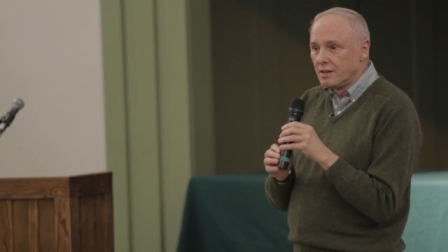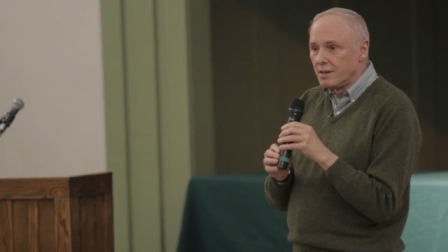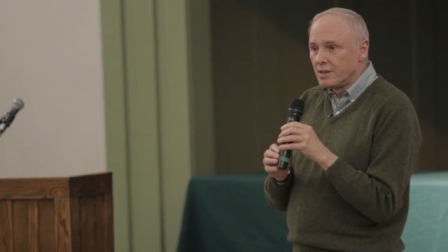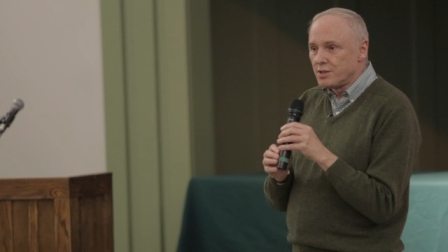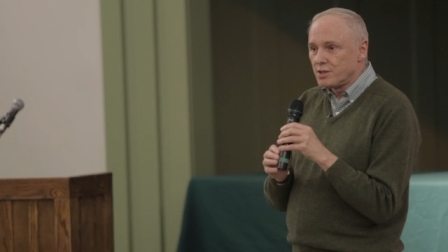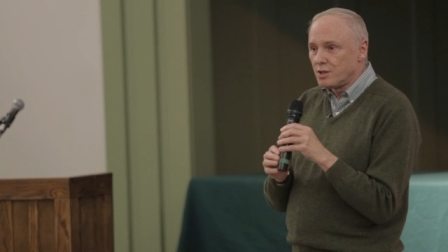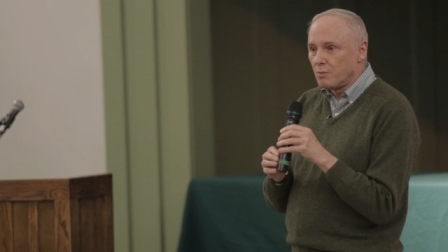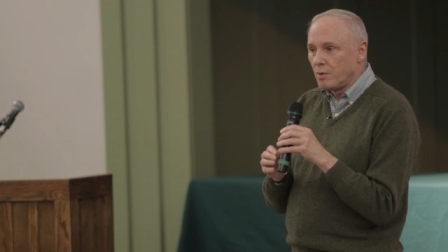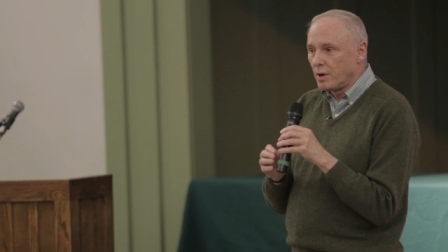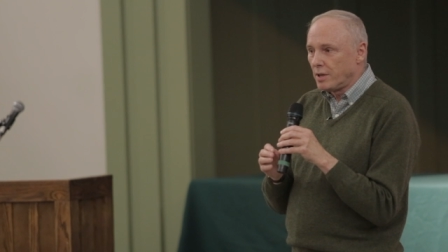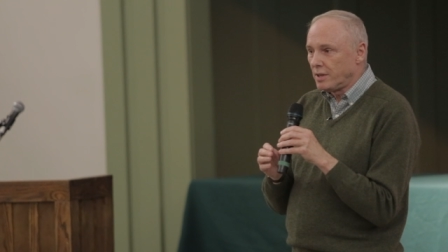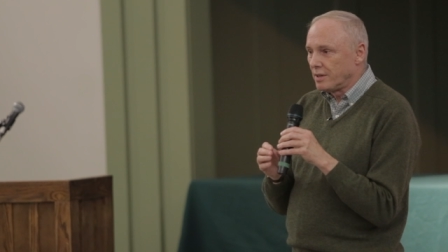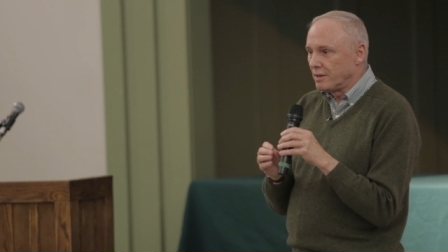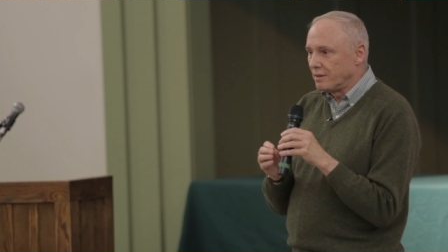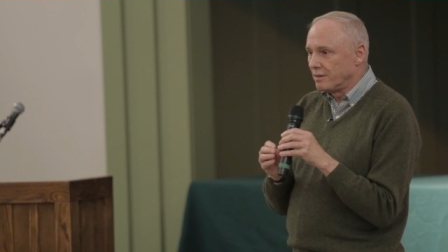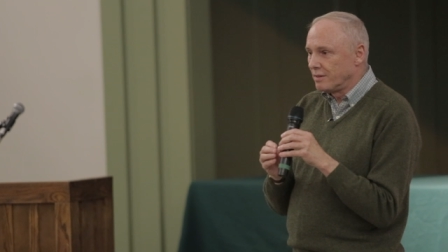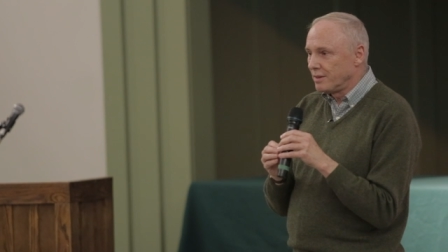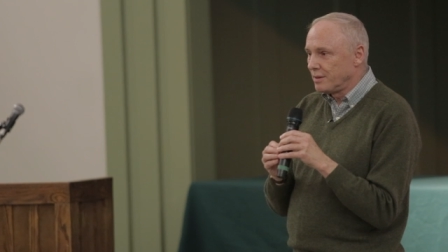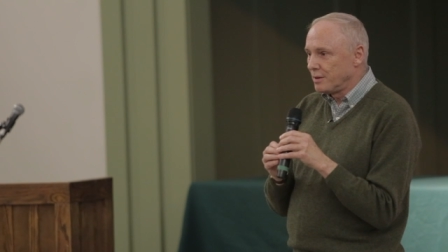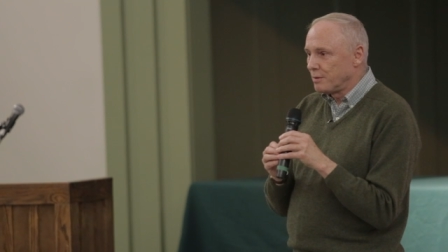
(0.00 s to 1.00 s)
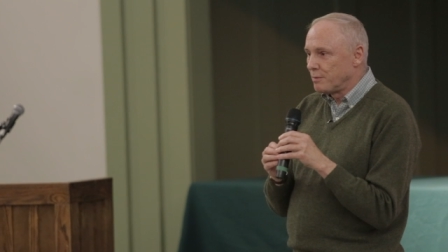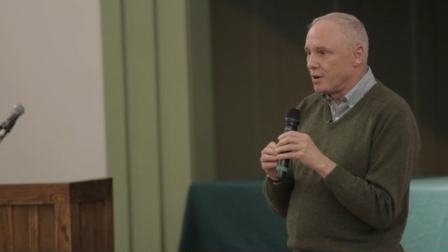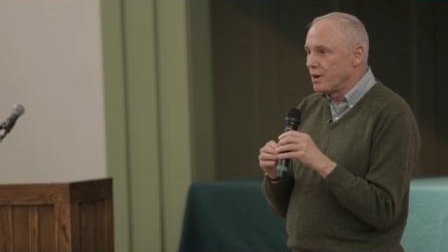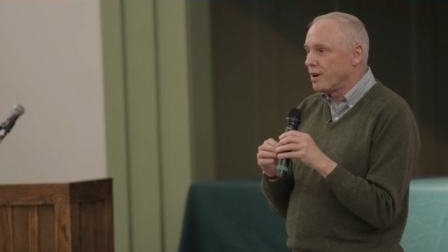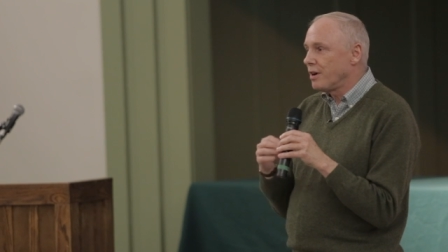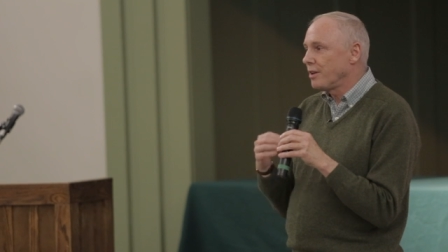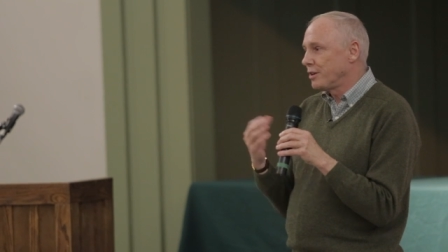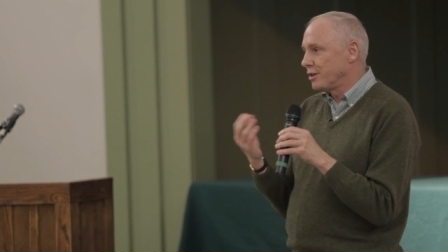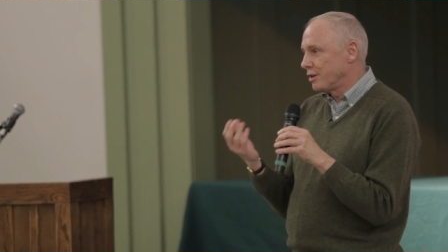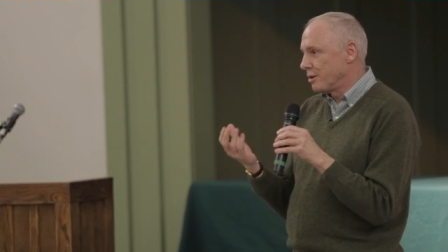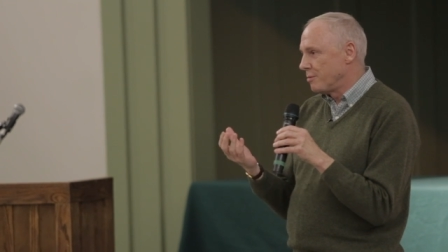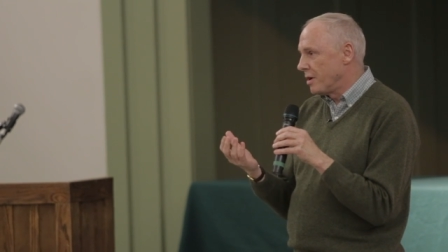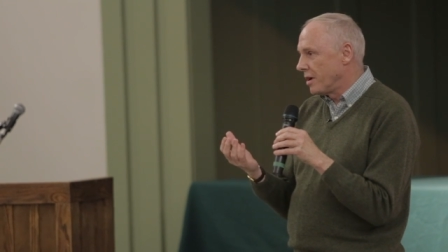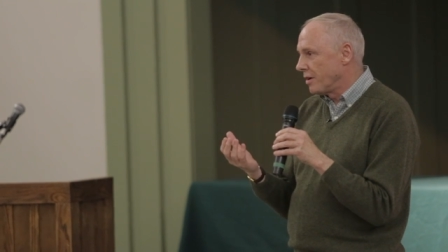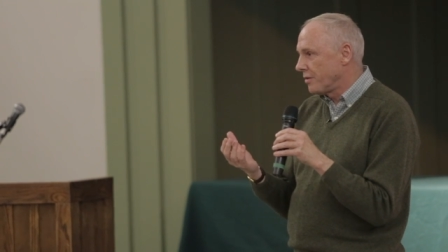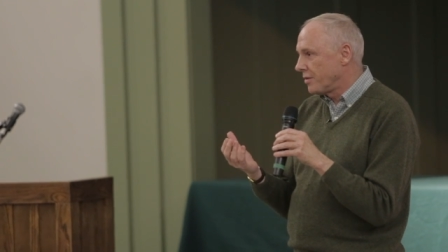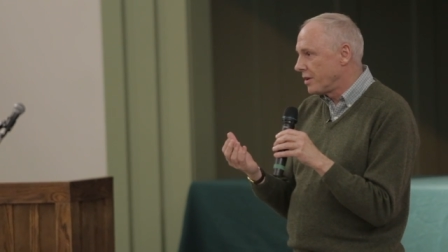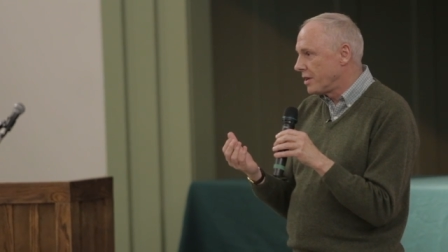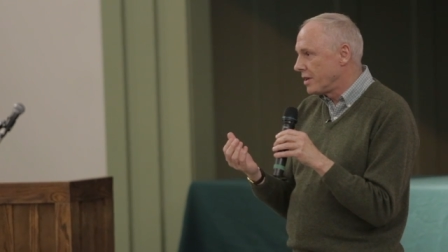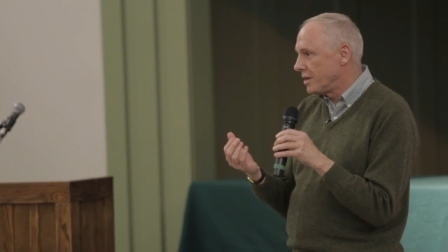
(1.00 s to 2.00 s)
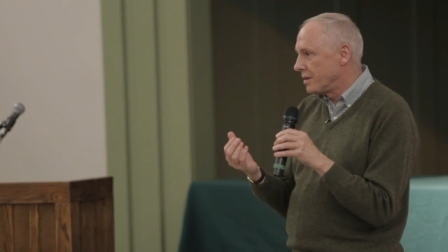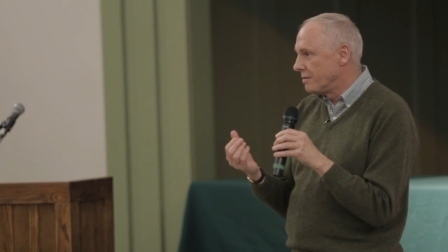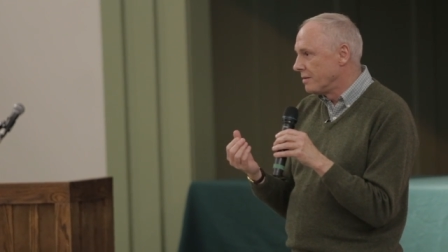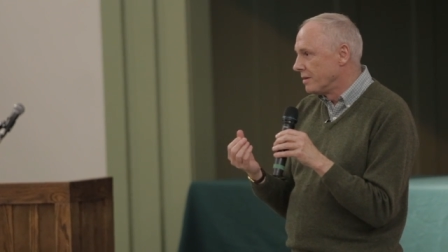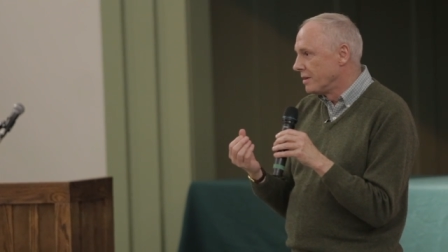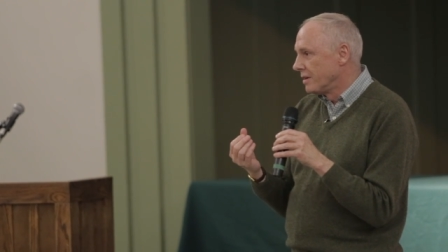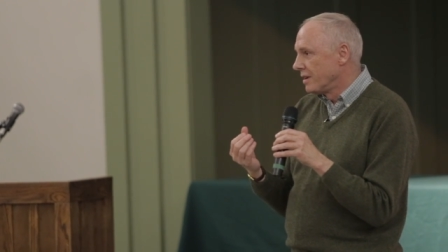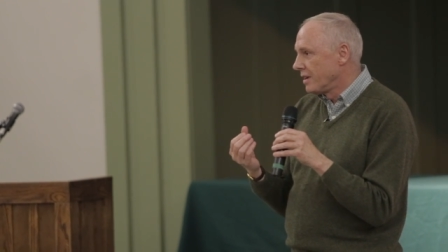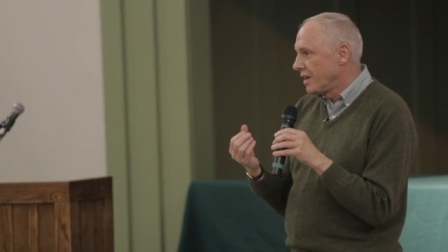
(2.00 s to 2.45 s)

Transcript: is the one that you know, we all hear about, that he